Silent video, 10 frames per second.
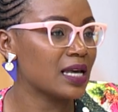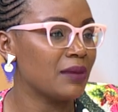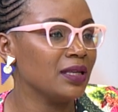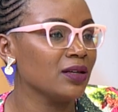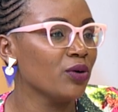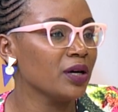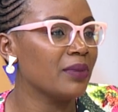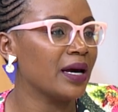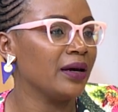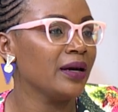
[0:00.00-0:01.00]
I mean, going
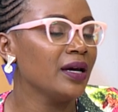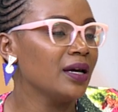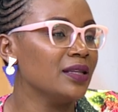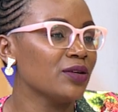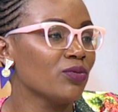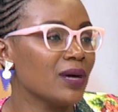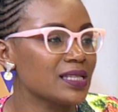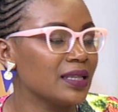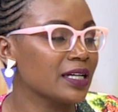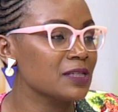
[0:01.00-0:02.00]
by the rumors
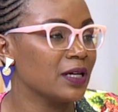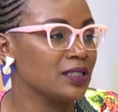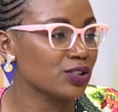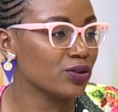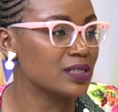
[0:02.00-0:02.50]
and the expectations